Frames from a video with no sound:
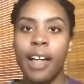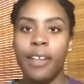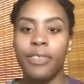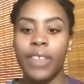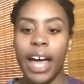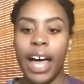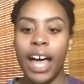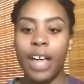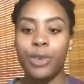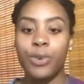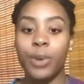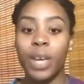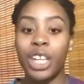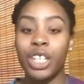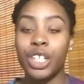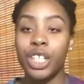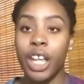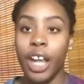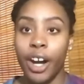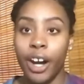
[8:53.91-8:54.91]
that you
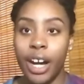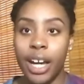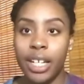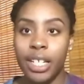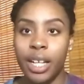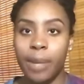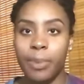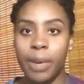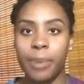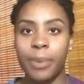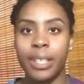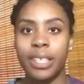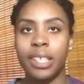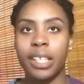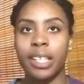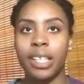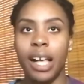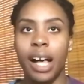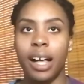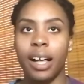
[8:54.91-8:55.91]
can cherish, and maybe it's
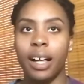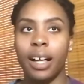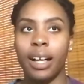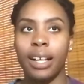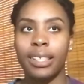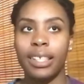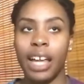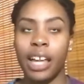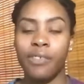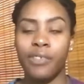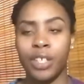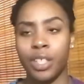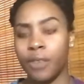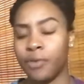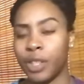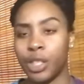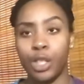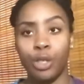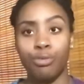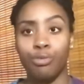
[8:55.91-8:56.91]
a side of
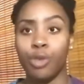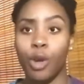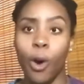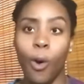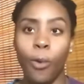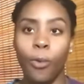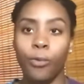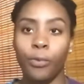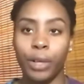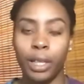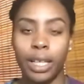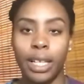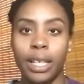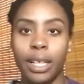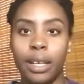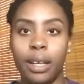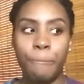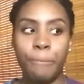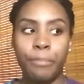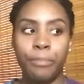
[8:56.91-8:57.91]
yourself that you don't
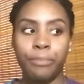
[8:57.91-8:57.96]
really,